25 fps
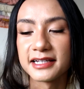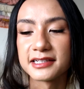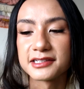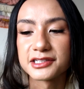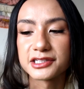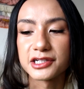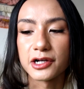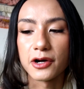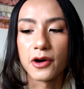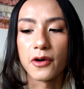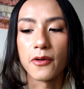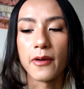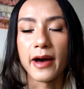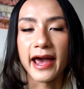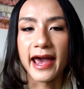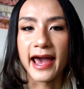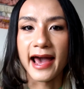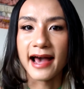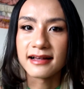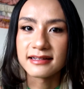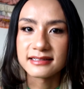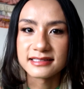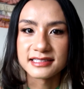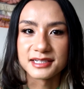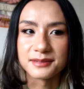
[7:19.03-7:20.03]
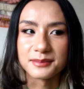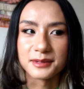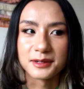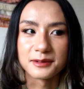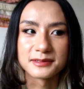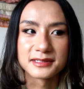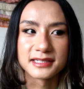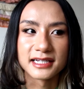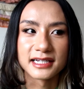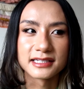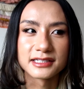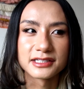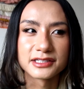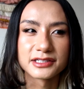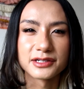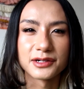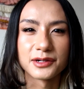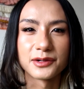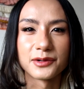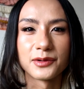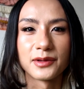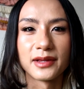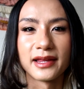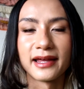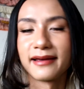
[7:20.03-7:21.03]
And so I asked him, I was like,
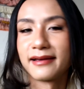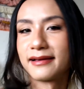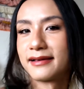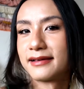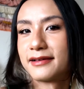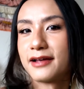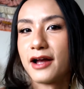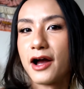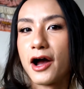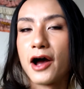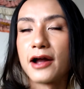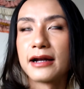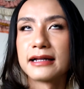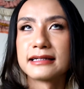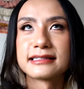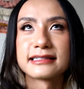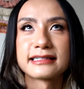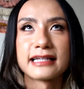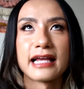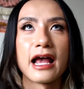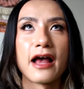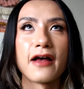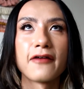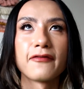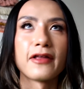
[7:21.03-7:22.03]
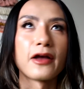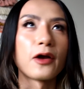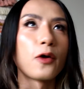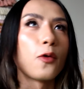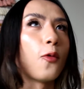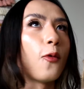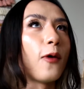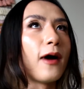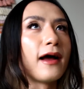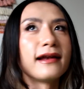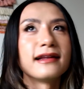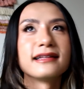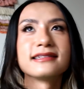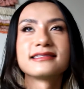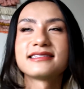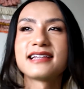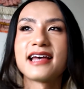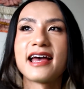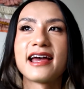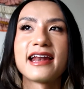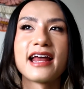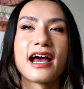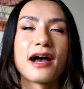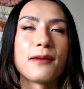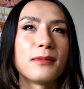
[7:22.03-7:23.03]
so like on a scale of like 1 to
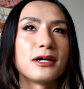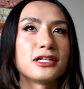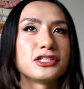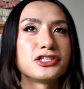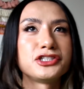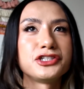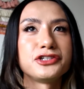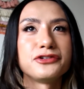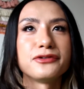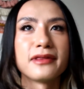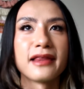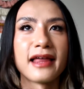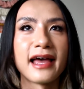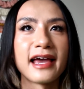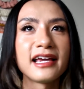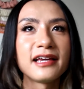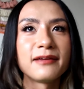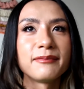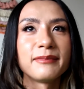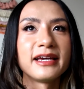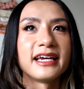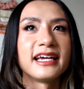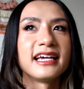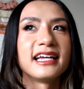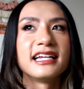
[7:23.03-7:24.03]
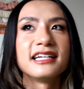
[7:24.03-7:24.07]
10, how much do you like me?